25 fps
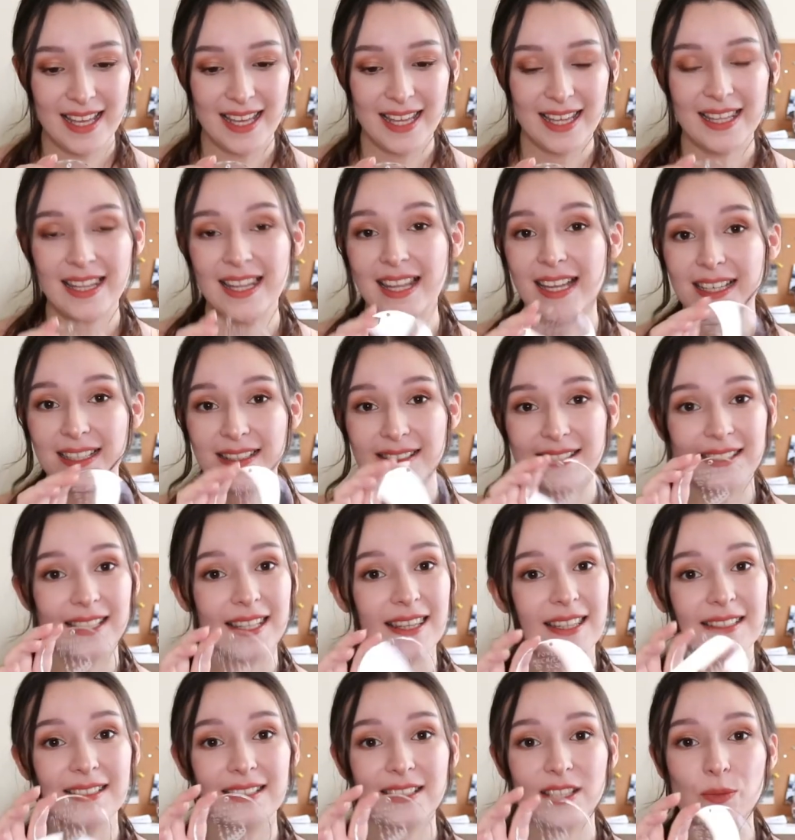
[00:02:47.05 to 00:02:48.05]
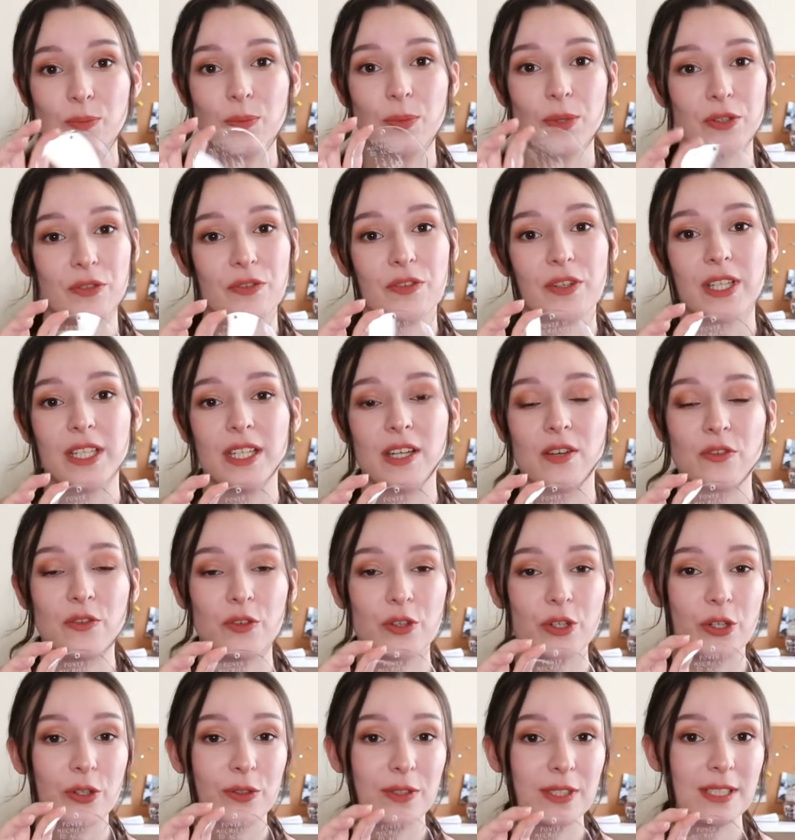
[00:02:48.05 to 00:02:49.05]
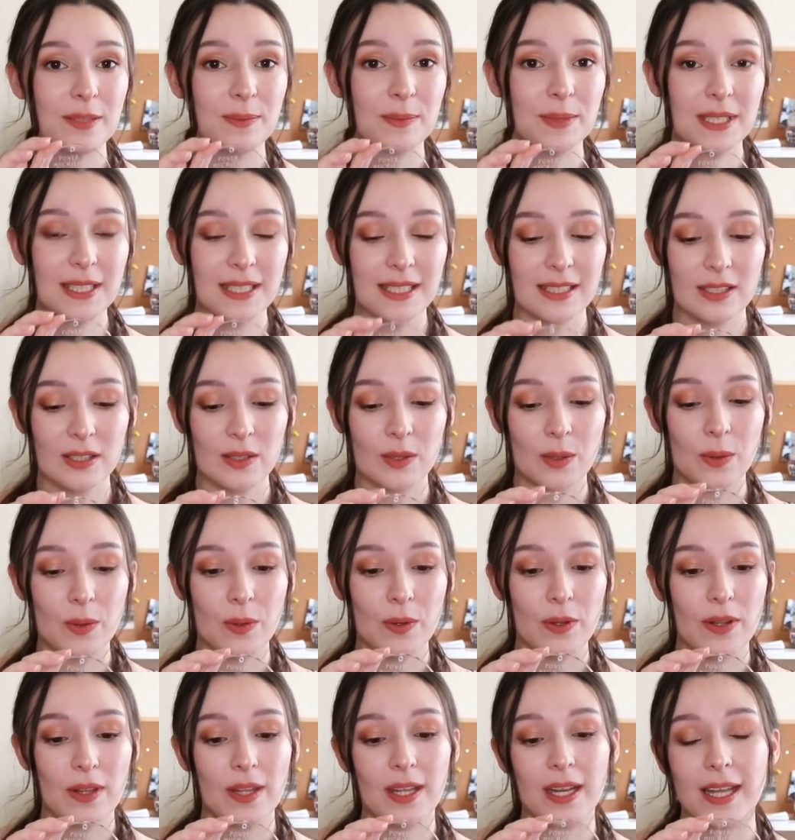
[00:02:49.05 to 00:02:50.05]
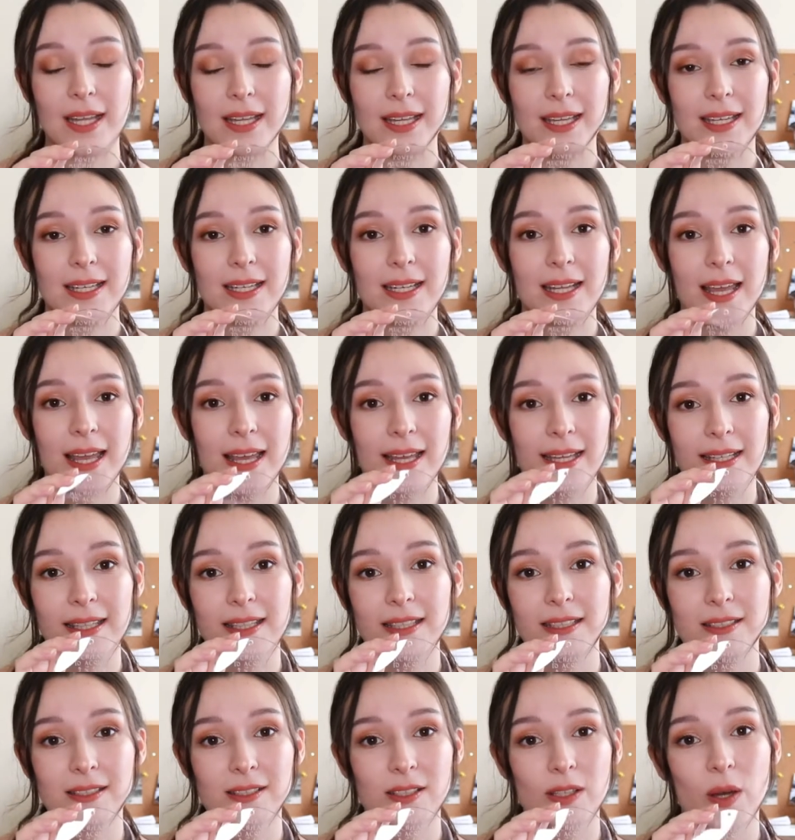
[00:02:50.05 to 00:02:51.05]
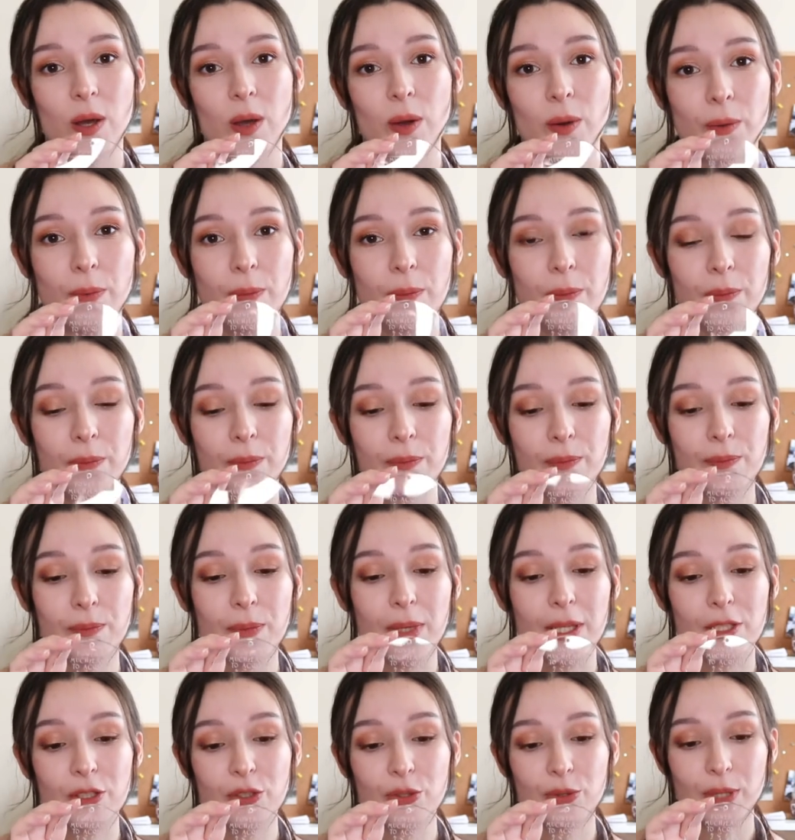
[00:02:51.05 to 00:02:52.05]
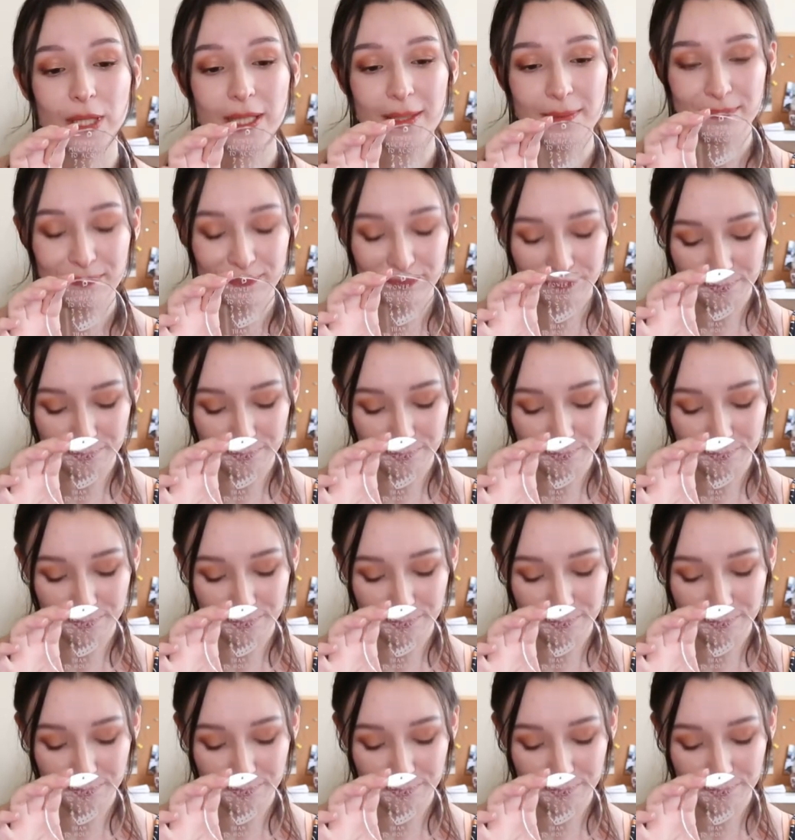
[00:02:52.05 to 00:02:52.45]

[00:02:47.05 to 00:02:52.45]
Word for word: And like I said, this is perfect now for Christmas so that I can hang this up my tree.